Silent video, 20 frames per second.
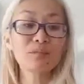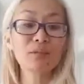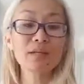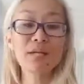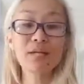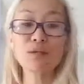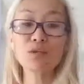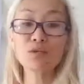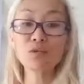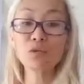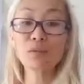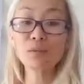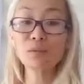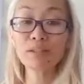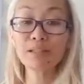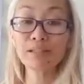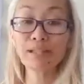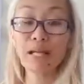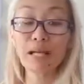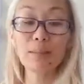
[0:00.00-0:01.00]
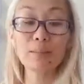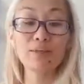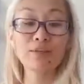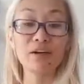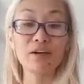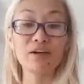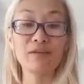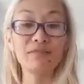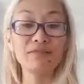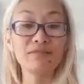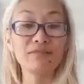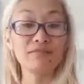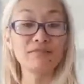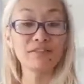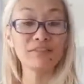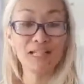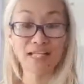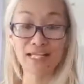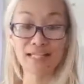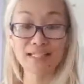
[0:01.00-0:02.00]
And normally I'm very
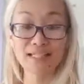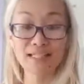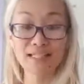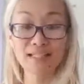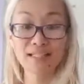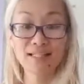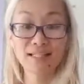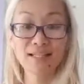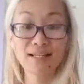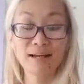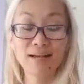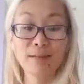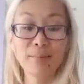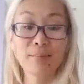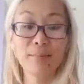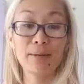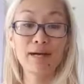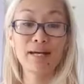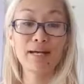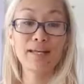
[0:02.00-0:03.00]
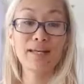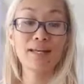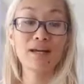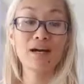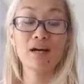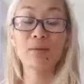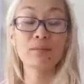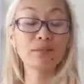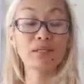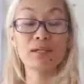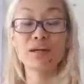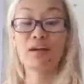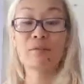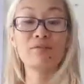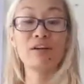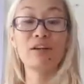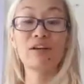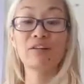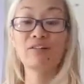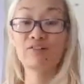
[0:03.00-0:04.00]

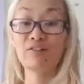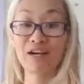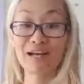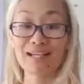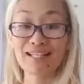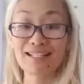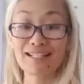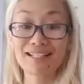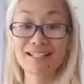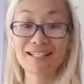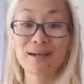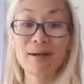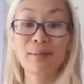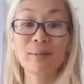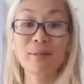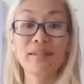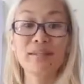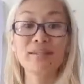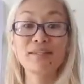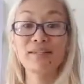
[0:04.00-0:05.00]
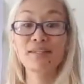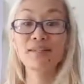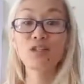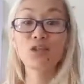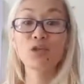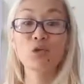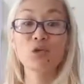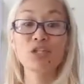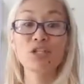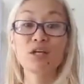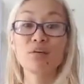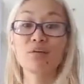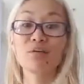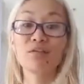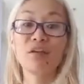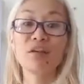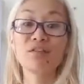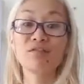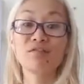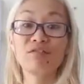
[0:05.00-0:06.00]
I'm very fight. But in this situation, I was
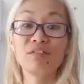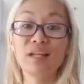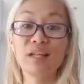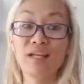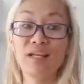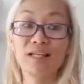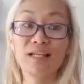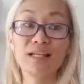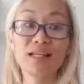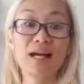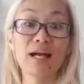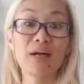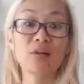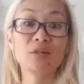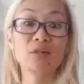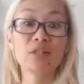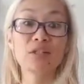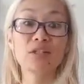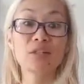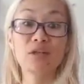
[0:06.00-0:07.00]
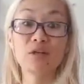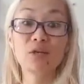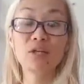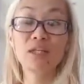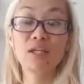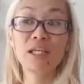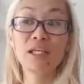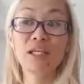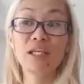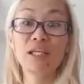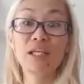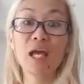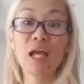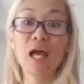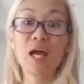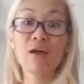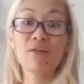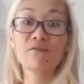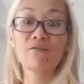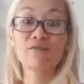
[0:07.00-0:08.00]
very flight. Like I was
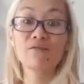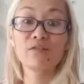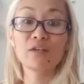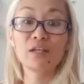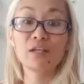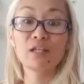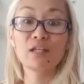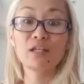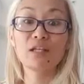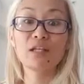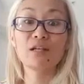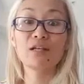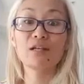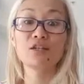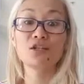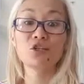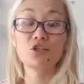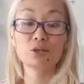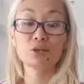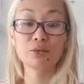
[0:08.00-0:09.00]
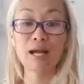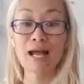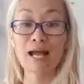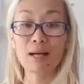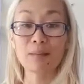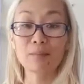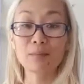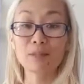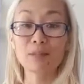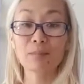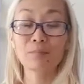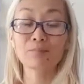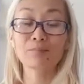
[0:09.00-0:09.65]
literally feeling trapped.